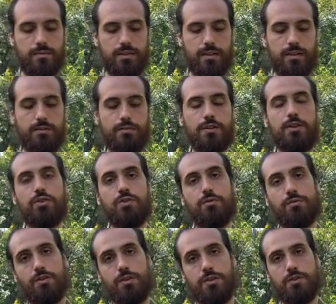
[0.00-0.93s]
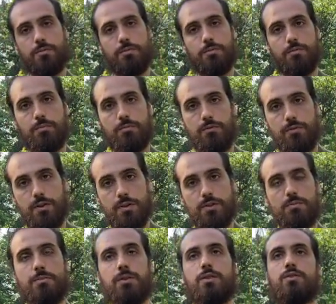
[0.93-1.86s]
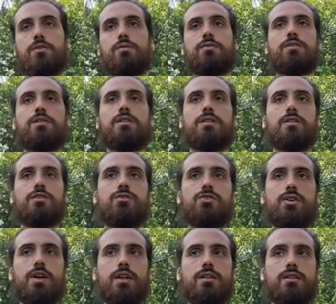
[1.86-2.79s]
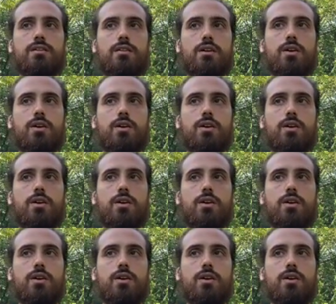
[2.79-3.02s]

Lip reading: a definition for this first bit of the chant,